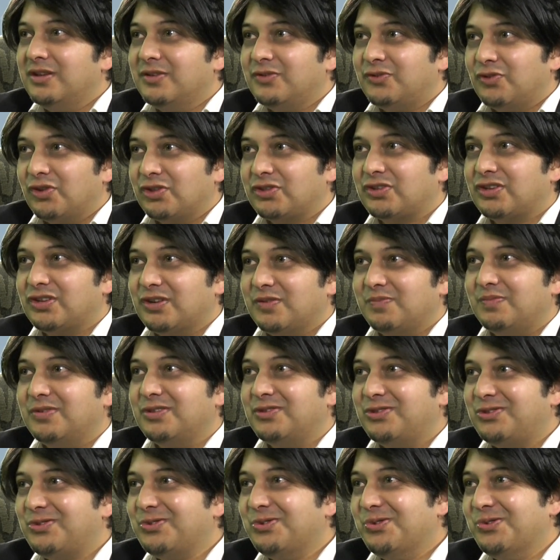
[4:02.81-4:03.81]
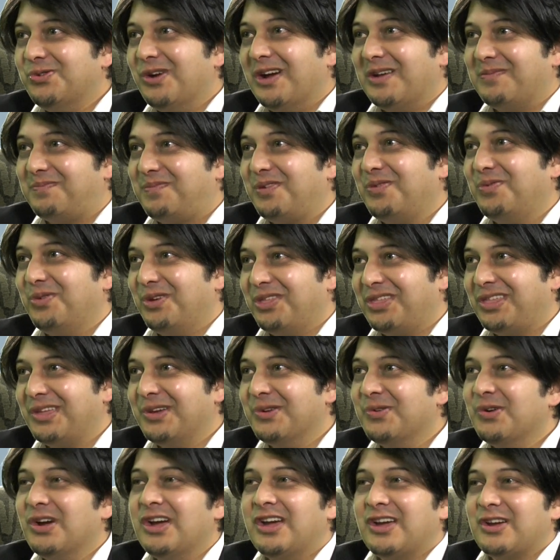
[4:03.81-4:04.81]
is not going to be too happy with
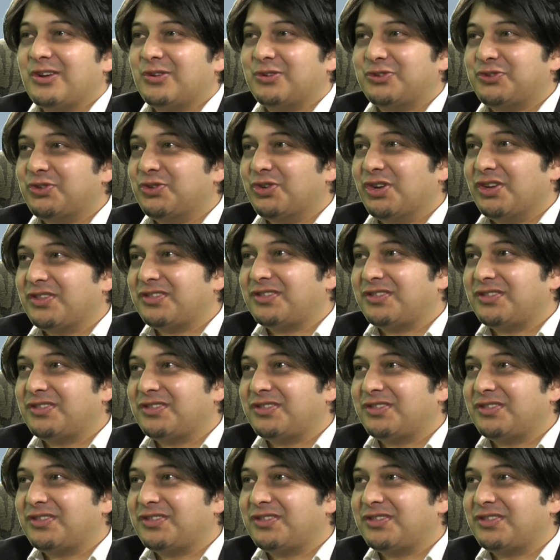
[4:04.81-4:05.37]
you because you're not